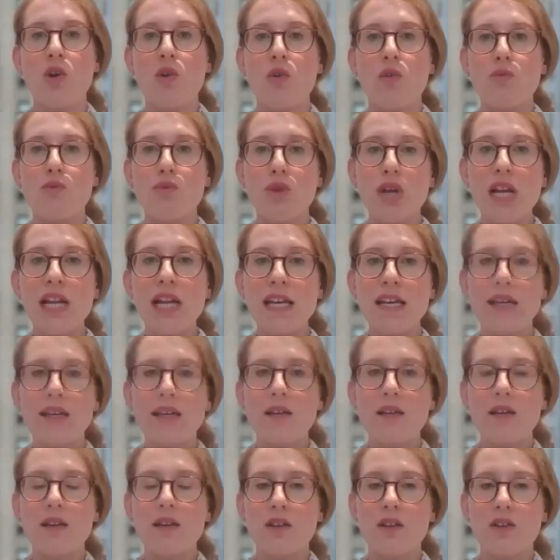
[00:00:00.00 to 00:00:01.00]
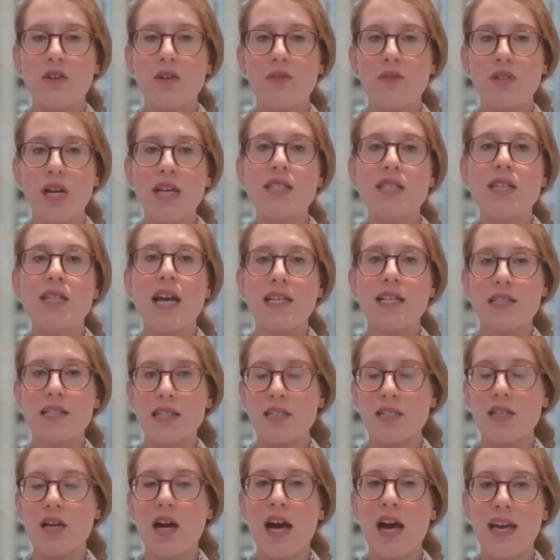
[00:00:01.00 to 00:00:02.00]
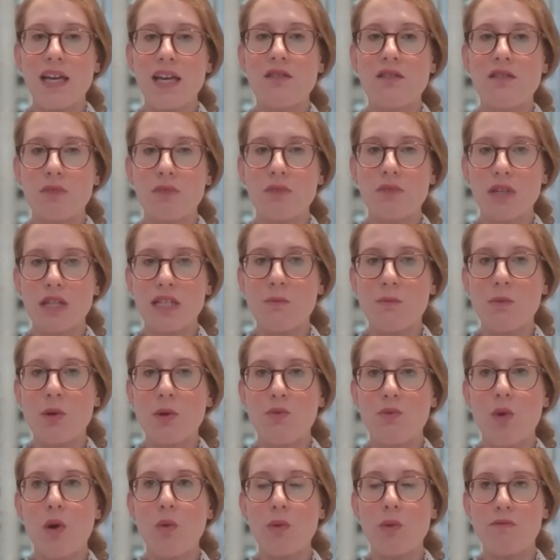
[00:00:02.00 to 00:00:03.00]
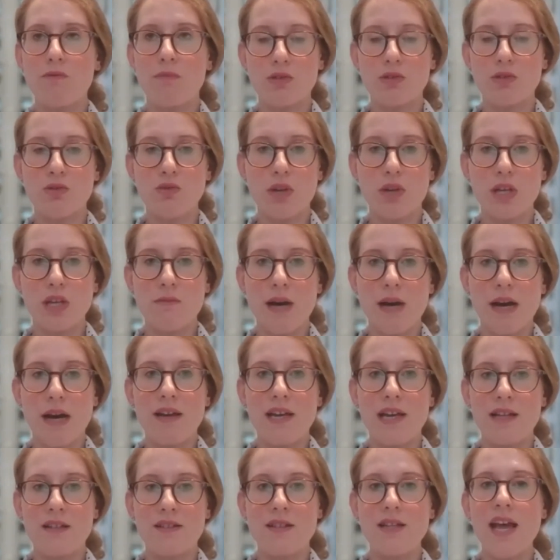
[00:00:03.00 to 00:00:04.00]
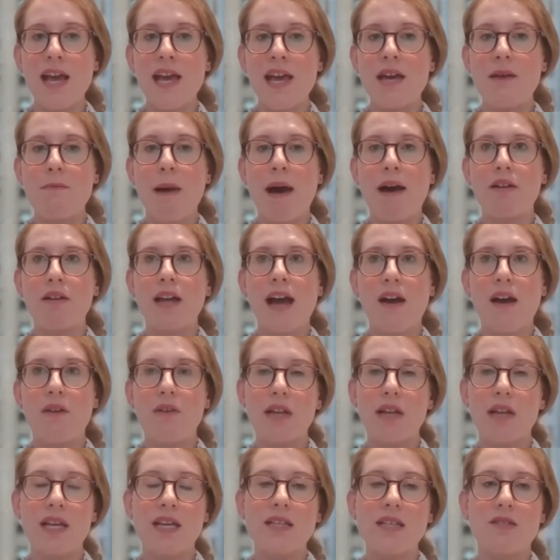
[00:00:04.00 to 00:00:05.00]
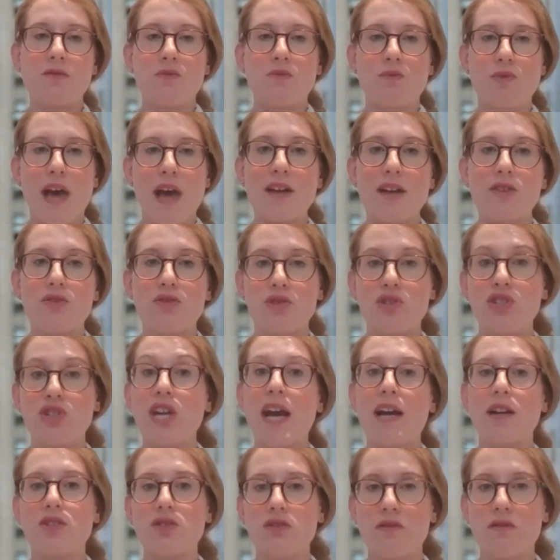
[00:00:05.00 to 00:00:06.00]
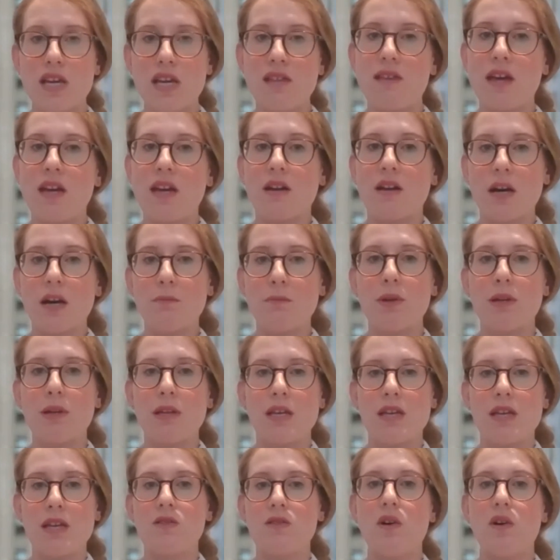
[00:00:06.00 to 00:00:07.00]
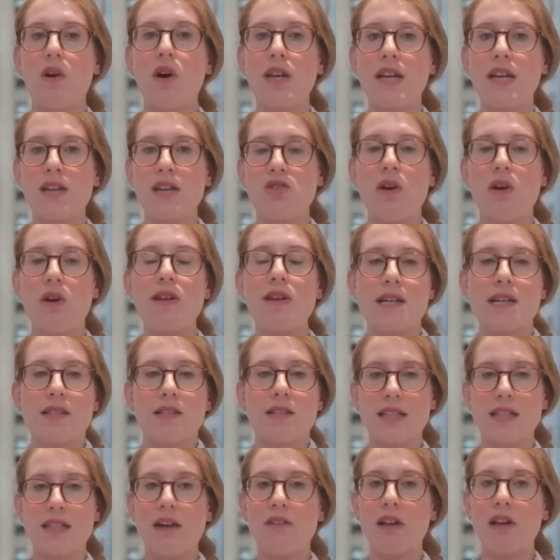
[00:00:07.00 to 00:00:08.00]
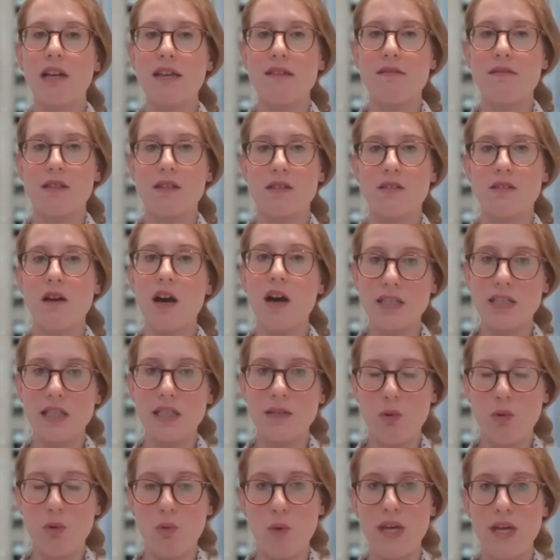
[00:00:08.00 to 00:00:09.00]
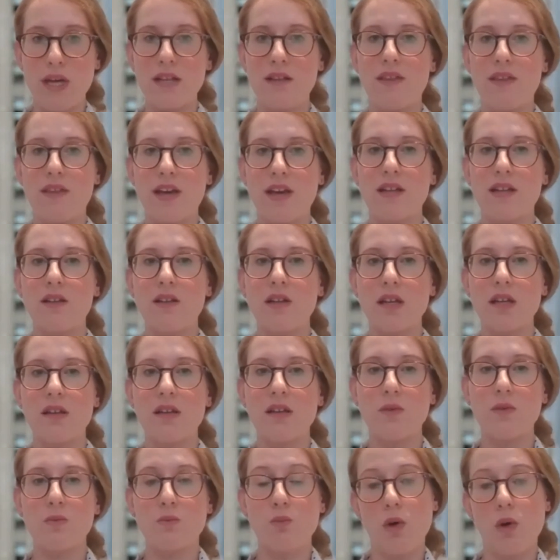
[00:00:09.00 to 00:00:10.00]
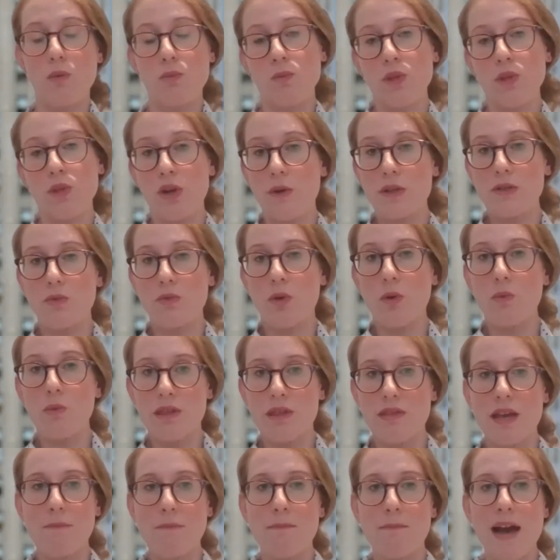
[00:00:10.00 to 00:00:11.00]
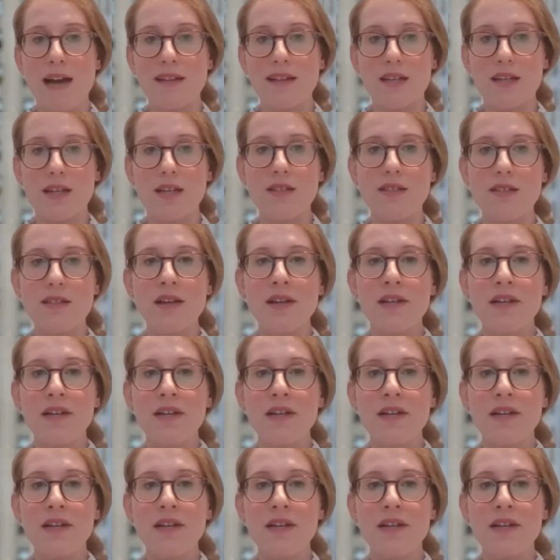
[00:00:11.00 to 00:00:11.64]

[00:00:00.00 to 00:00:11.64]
really, does nicely tie in with some of what we've been talking about here today about how it is that trajectory that a company is on, and not necessarily the starting point that is what we think matters.